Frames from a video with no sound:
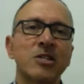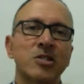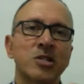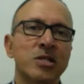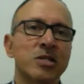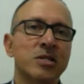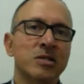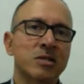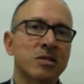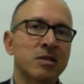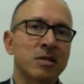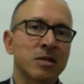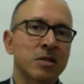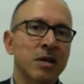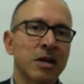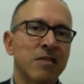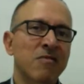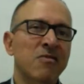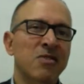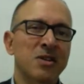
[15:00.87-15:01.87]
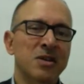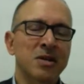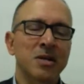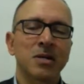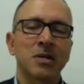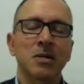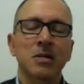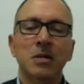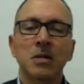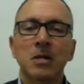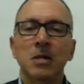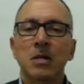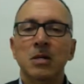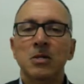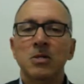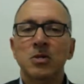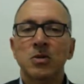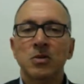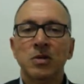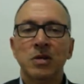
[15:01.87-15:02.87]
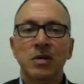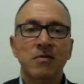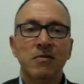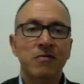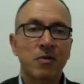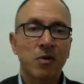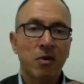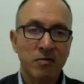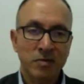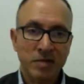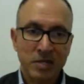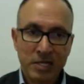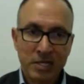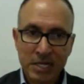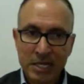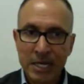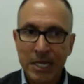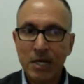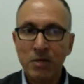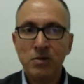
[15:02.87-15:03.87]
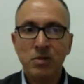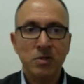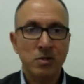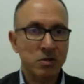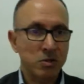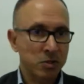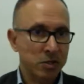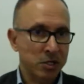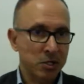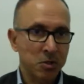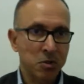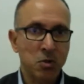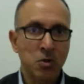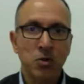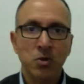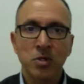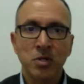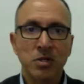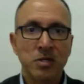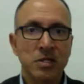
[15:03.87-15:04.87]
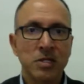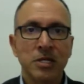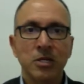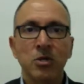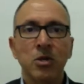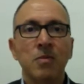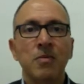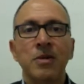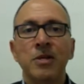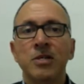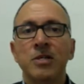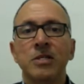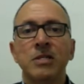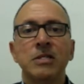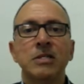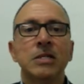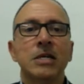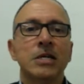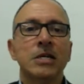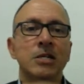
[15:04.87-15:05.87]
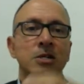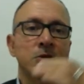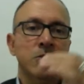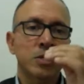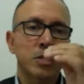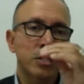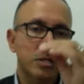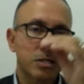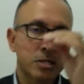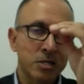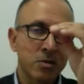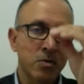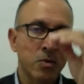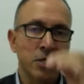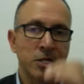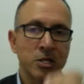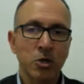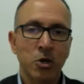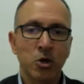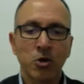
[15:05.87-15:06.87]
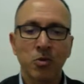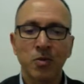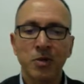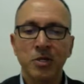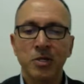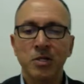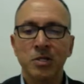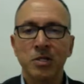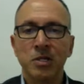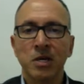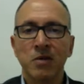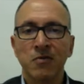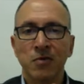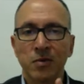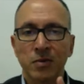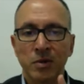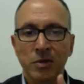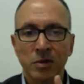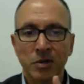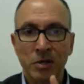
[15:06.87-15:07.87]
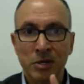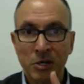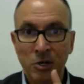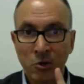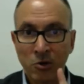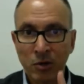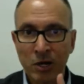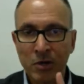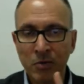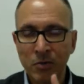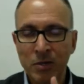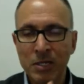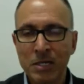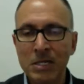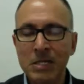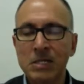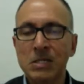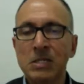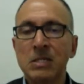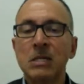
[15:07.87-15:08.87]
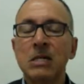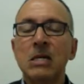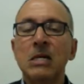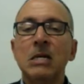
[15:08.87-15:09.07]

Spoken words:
it changes every year. So they have obviously announced you can go to the state nomination site and you can see what the occupations are for the graduate list.